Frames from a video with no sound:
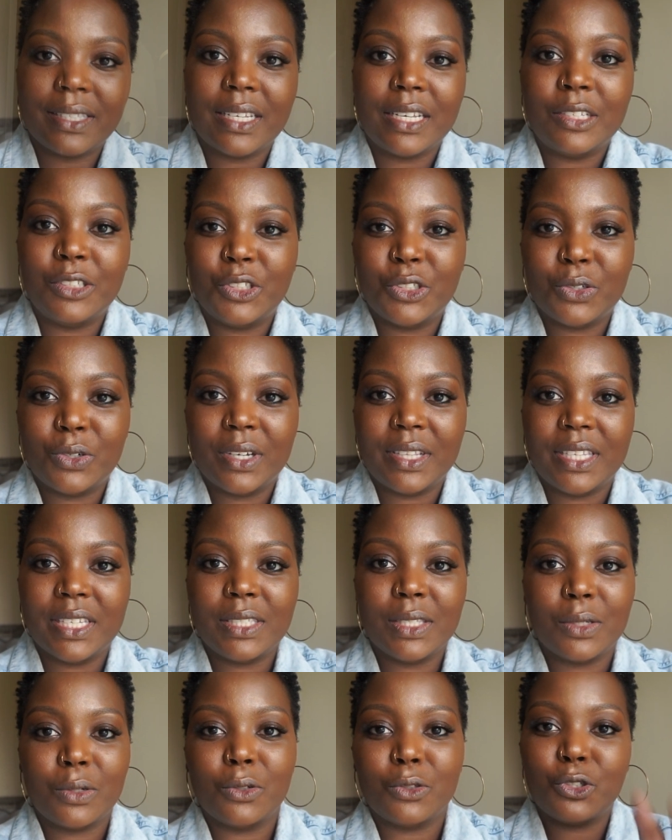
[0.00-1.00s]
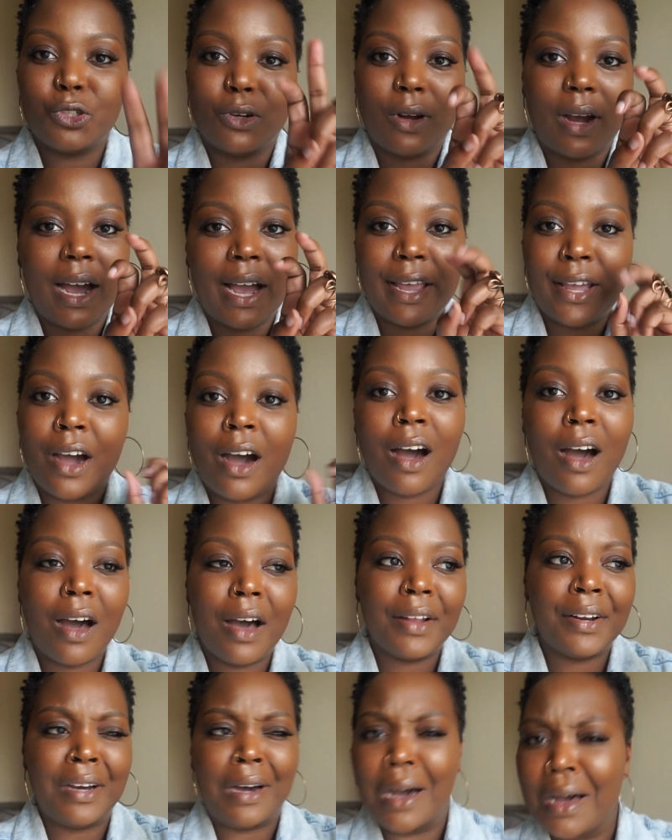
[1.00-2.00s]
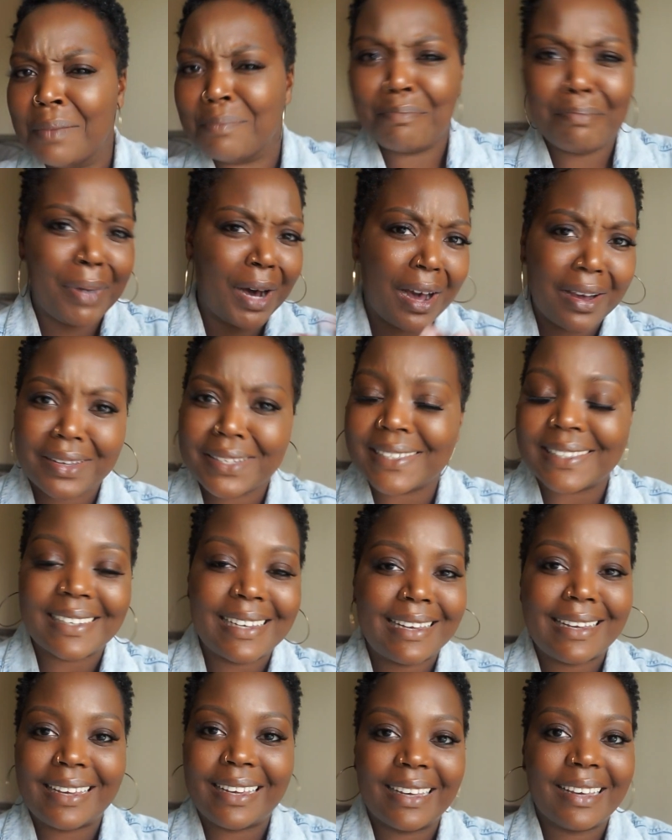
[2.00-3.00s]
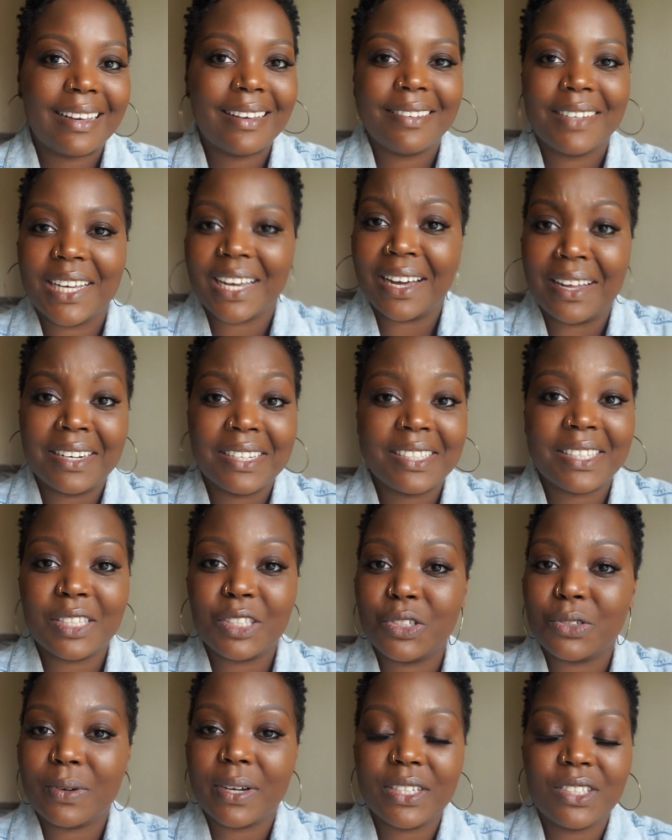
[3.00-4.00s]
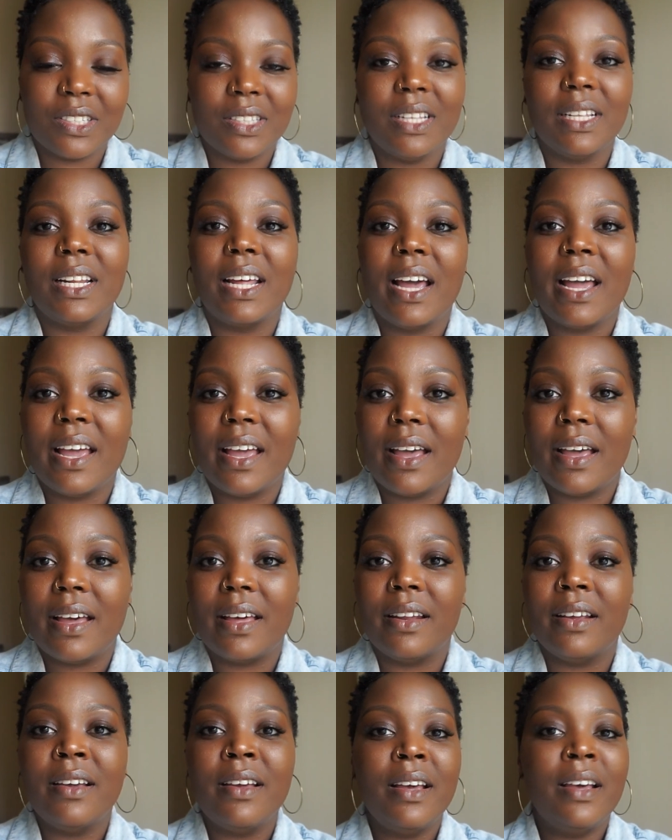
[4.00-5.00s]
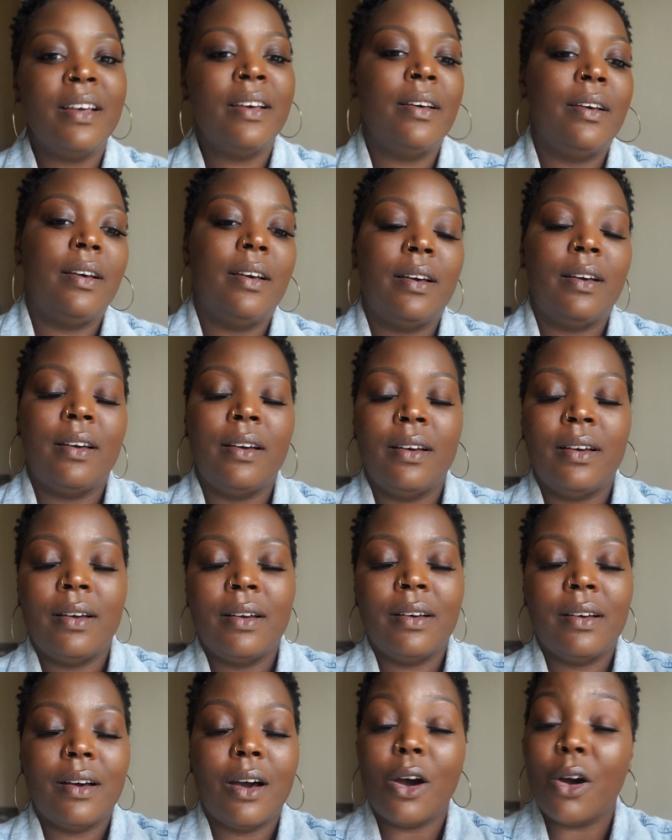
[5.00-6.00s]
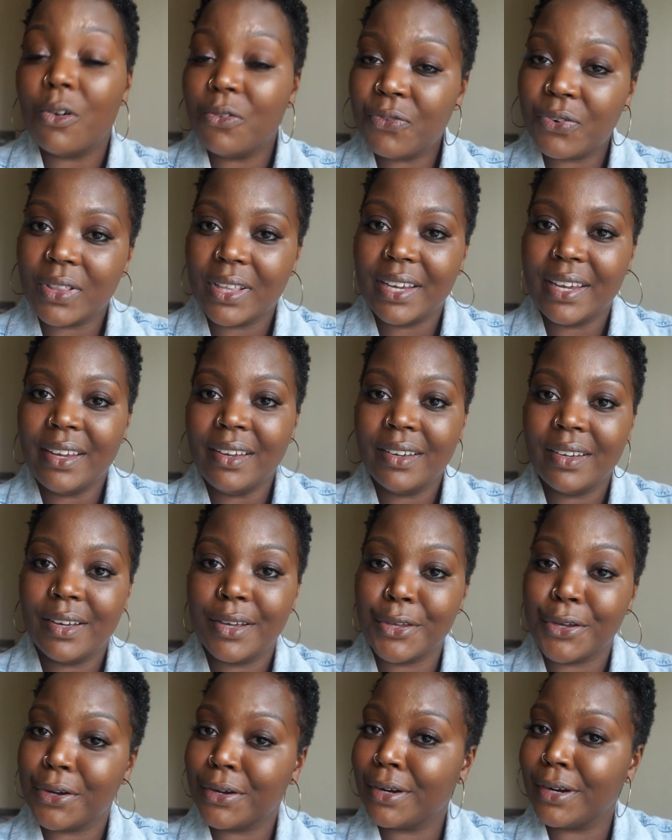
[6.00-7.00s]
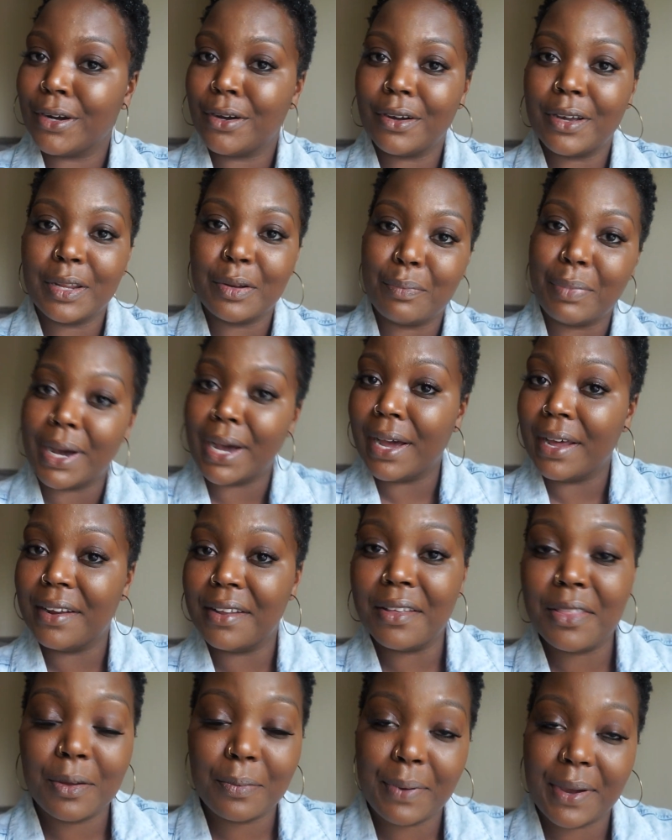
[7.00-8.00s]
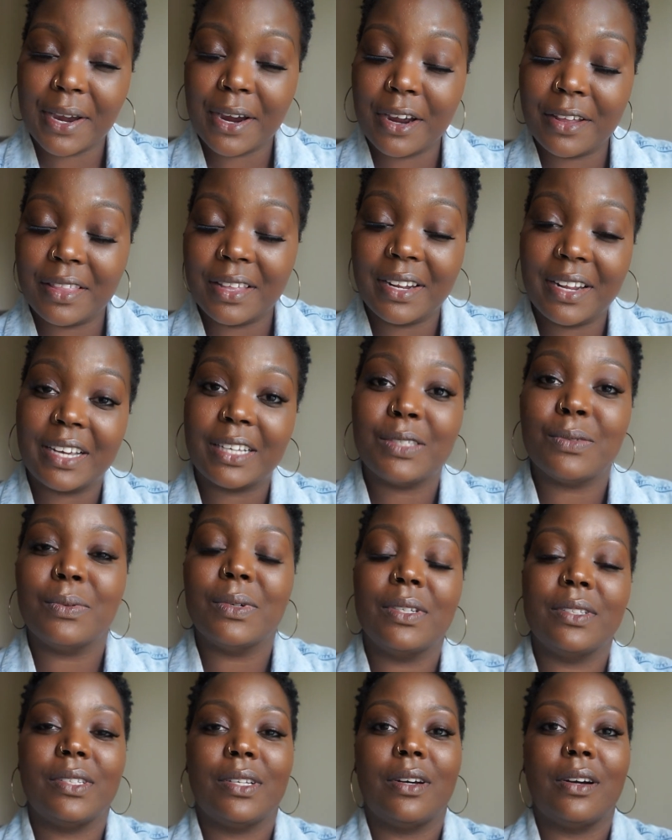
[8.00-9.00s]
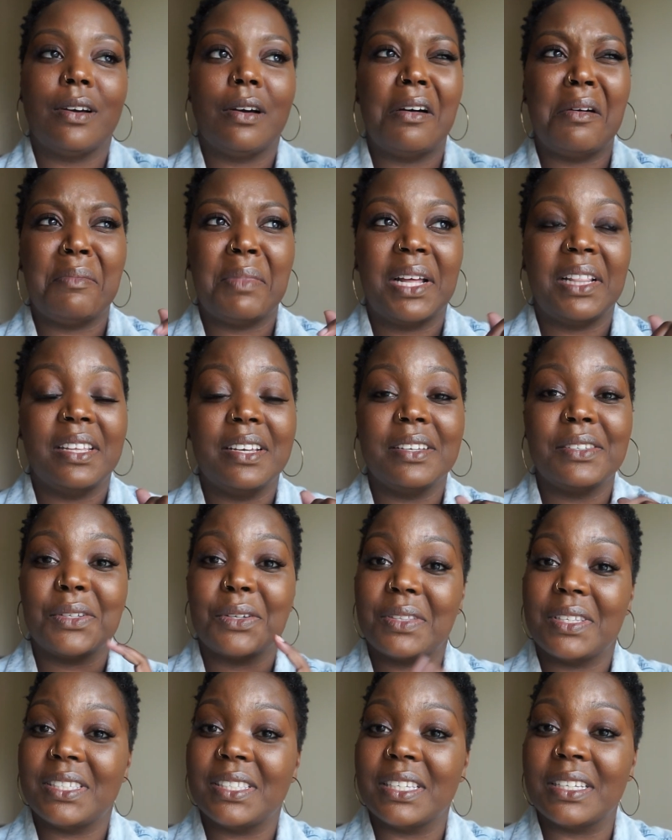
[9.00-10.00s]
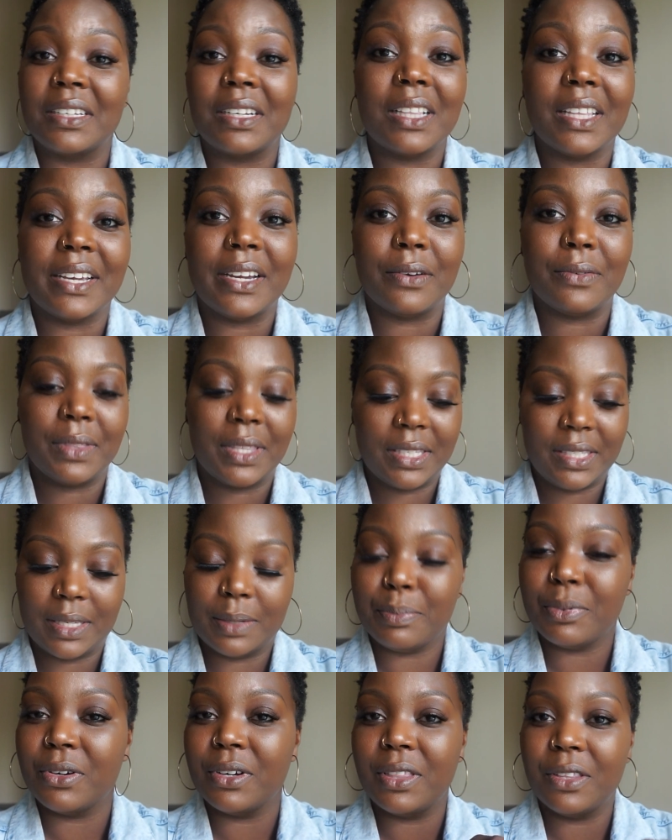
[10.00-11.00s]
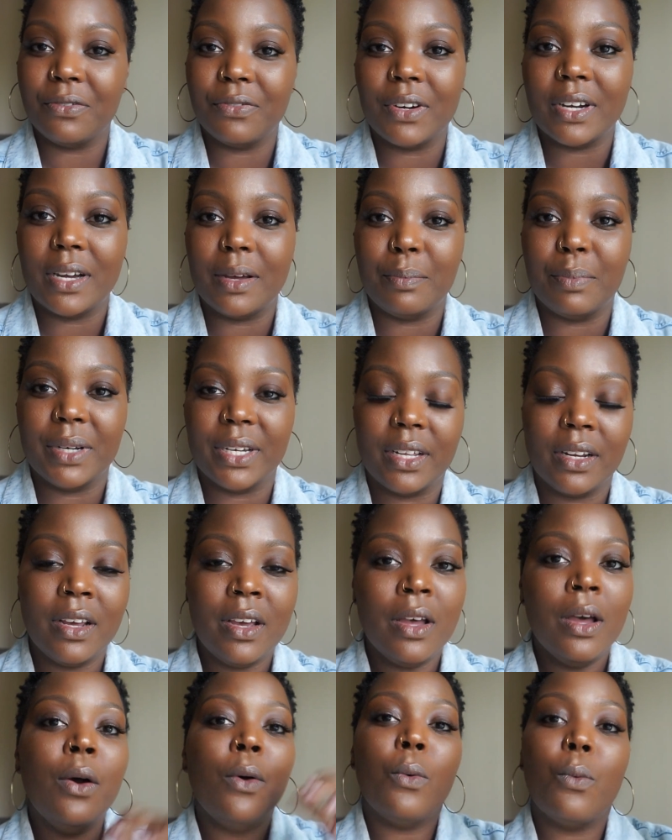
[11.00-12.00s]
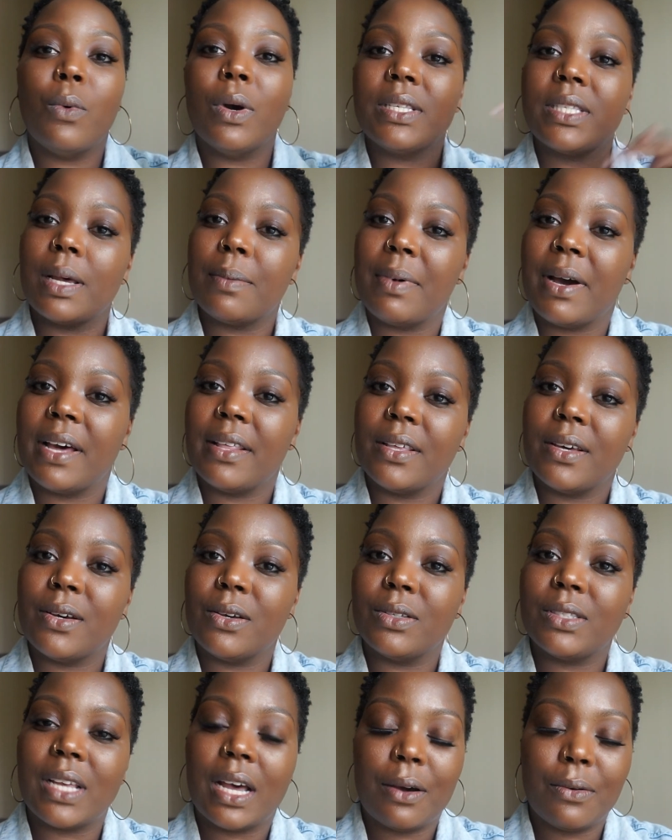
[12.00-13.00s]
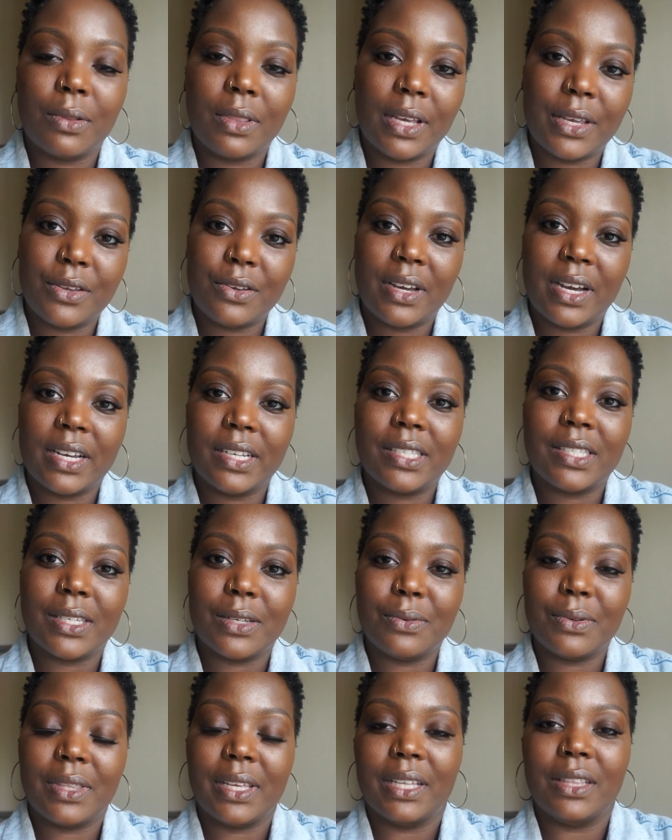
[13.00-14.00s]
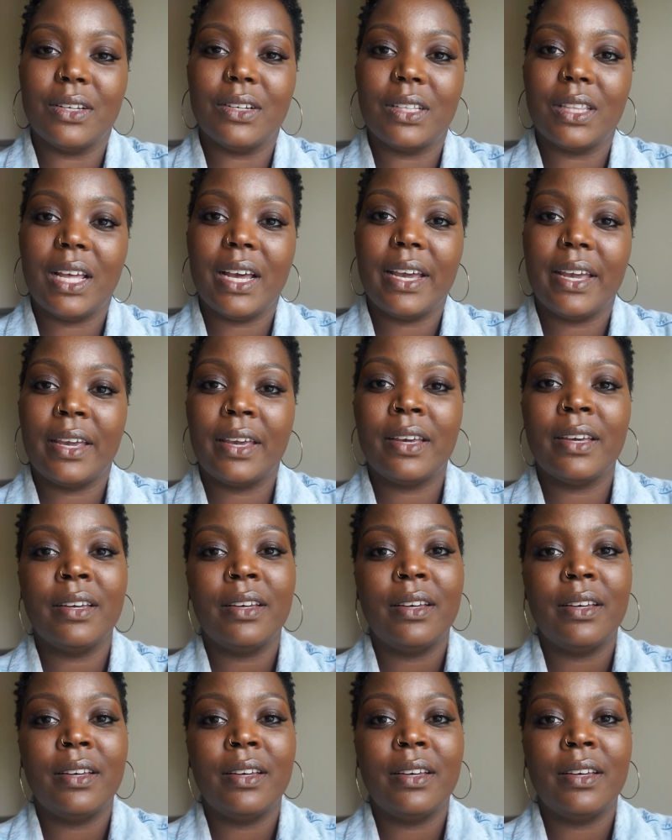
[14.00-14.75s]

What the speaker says: Enjoyed this little try on unboxing kind of situation that I had. Hopefully your girl can buy another pair. The next ones on my list are the Sinclair with the zipper in the front, but once I buy those, I will let you guys see what they look like.